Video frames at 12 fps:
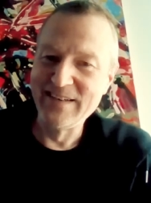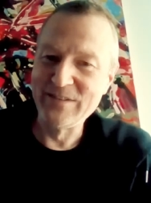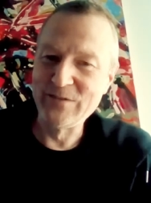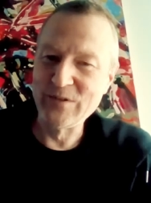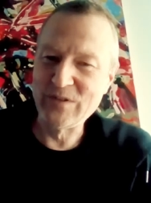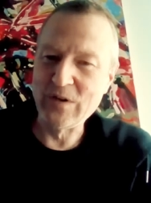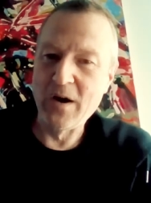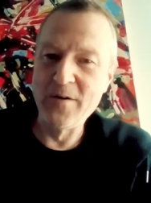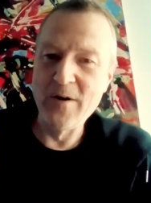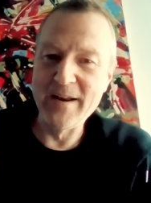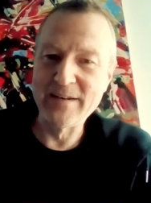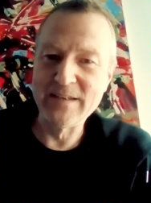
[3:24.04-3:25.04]
It's just
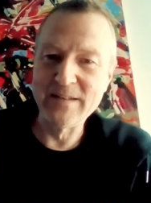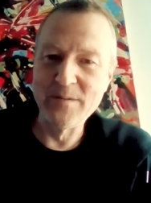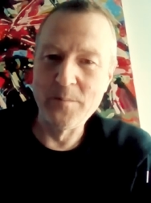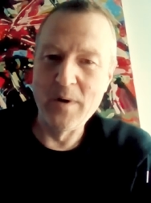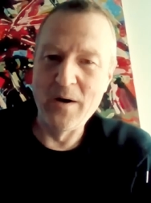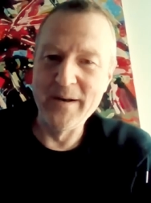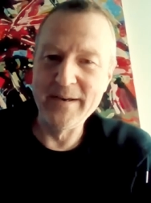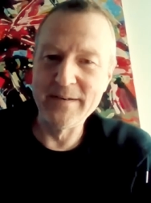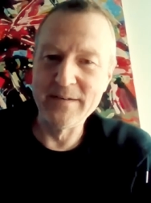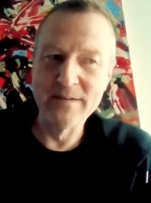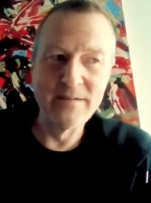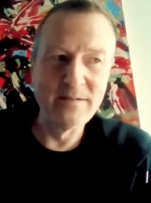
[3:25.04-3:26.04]
directing the
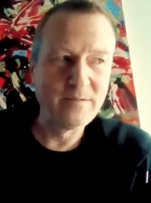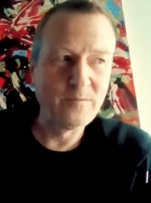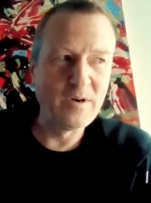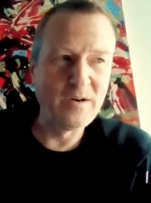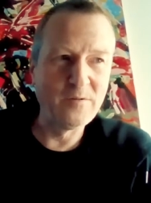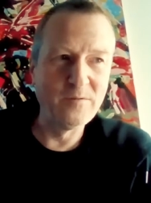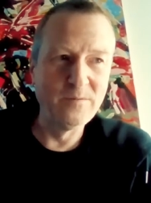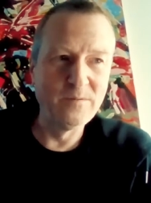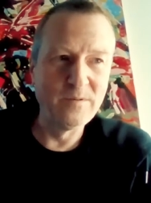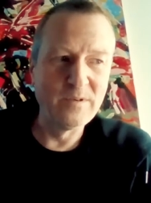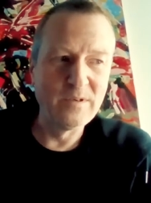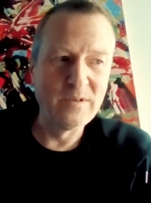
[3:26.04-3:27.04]
mind. Well...
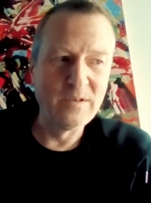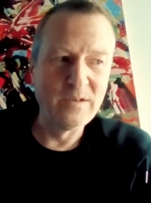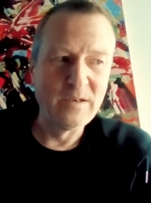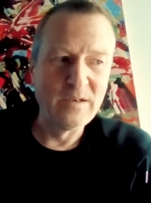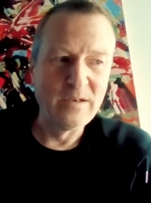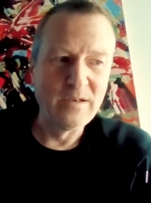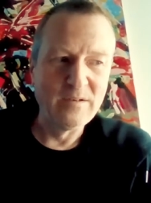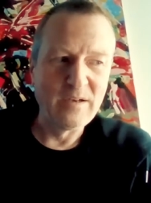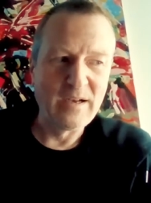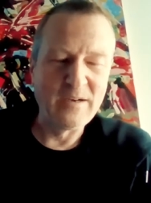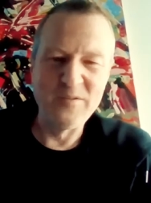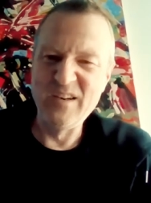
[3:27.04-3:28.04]

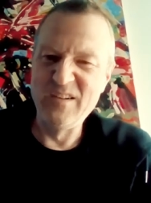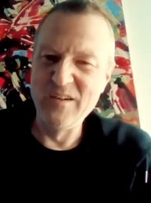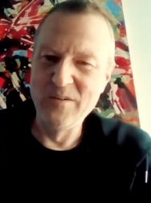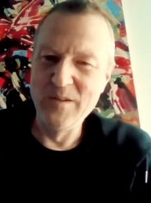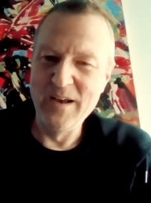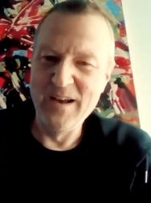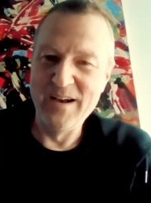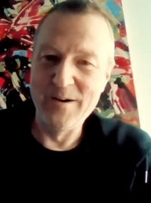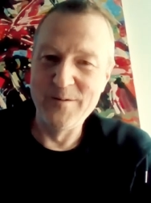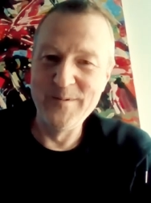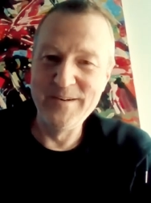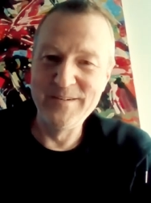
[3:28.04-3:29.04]
How do you do that?
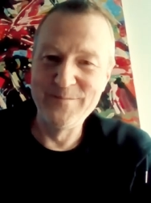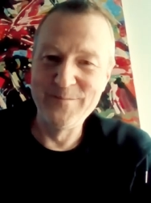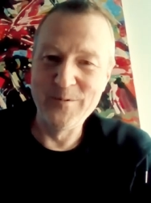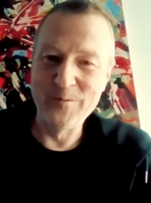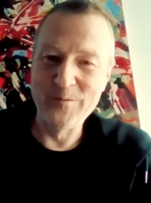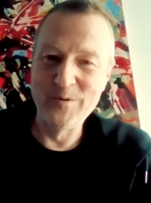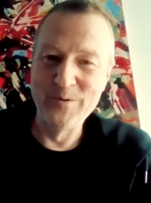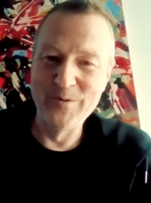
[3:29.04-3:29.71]
I mean, what?